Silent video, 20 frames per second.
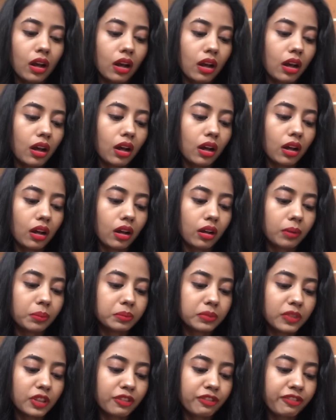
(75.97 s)

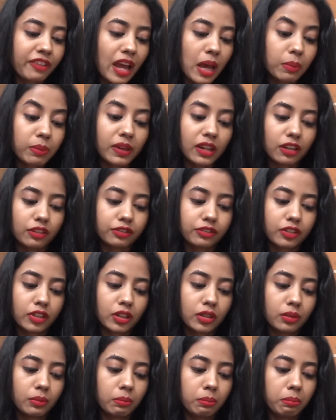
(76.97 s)
um, the fab love
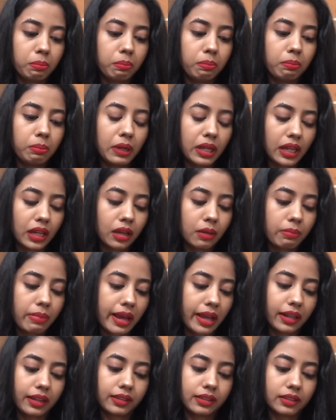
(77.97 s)
Bling
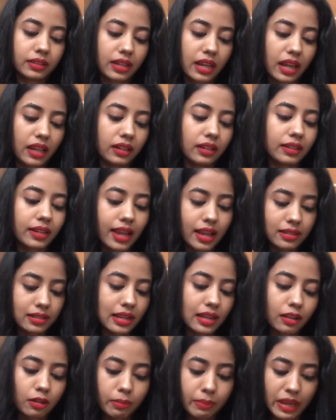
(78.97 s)
Bag and it has
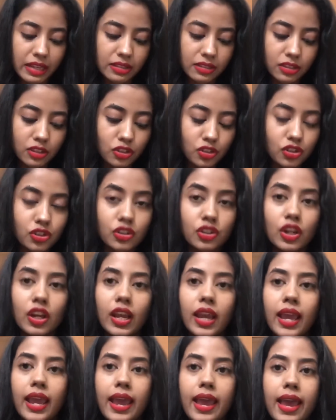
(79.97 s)
like a message
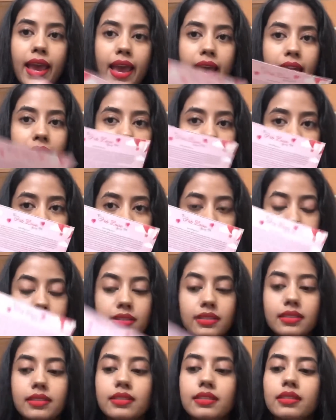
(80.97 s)
and
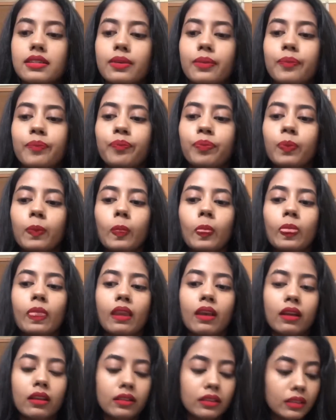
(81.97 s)
this
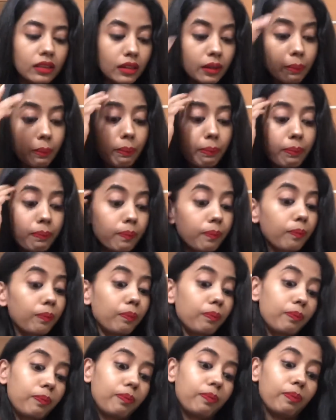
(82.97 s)
the
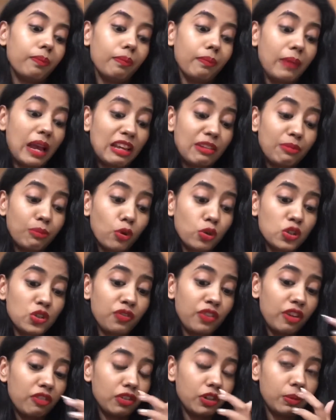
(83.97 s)
my most
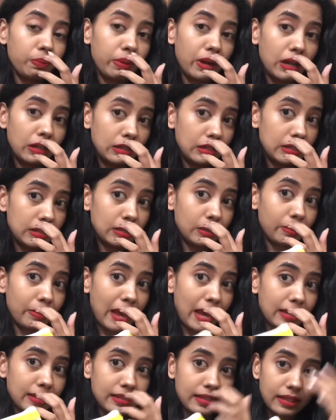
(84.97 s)
favorite part is the
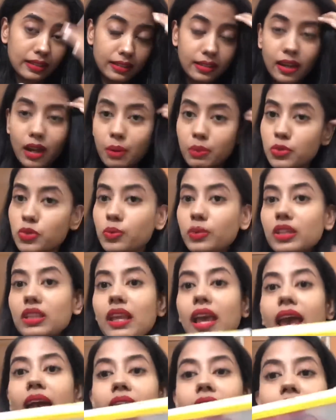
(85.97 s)
bags that it comes
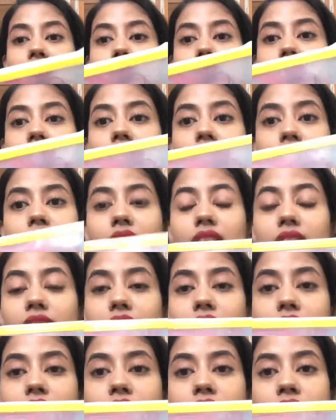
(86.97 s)
with and
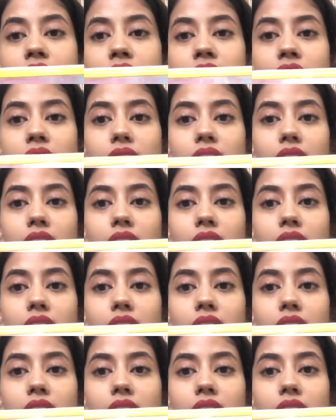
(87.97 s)
this